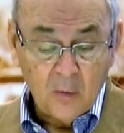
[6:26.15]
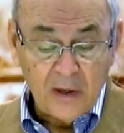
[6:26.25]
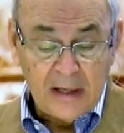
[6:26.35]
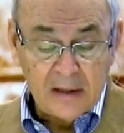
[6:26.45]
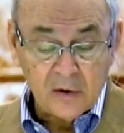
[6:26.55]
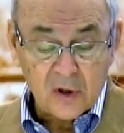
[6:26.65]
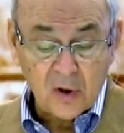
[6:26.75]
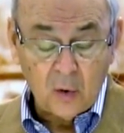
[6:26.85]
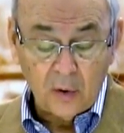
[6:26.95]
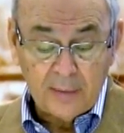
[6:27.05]
when he
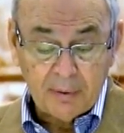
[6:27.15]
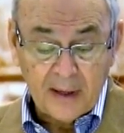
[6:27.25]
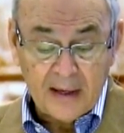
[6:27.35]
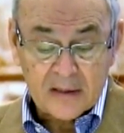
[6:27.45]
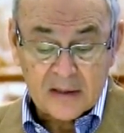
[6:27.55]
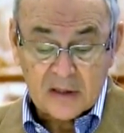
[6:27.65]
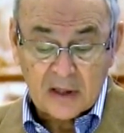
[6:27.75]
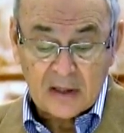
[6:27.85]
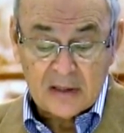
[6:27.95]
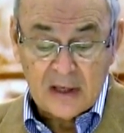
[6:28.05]
enters the holy place as
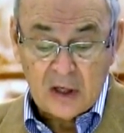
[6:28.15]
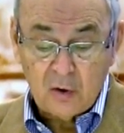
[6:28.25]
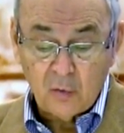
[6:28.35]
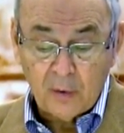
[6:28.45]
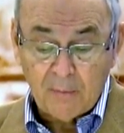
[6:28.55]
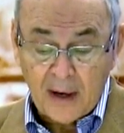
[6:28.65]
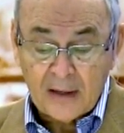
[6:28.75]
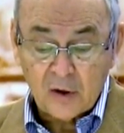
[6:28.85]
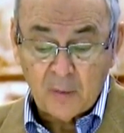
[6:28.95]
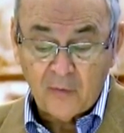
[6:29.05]
a continued
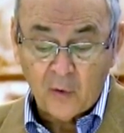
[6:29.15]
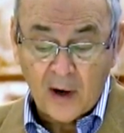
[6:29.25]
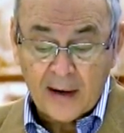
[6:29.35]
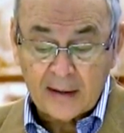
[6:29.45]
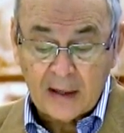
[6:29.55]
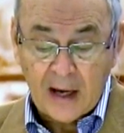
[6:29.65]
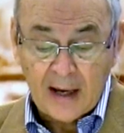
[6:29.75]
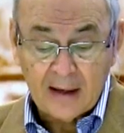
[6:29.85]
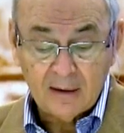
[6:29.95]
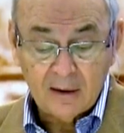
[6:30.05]
reminder before
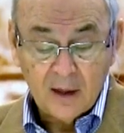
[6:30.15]
Adonai.